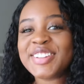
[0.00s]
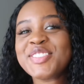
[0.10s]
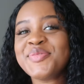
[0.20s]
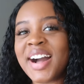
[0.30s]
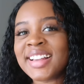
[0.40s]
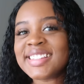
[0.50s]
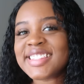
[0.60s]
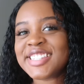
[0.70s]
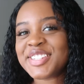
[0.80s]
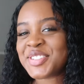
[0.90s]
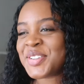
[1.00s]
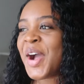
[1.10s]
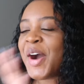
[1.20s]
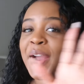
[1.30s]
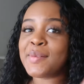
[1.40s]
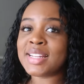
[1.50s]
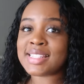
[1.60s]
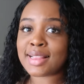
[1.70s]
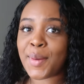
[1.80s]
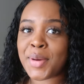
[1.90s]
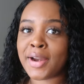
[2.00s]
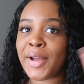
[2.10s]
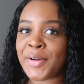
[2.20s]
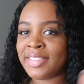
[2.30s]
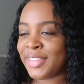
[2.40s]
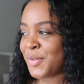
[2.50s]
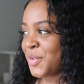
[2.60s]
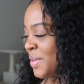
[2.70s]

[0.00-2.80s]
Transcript: there's pockets too okay i'm gonna take that part out and then we'll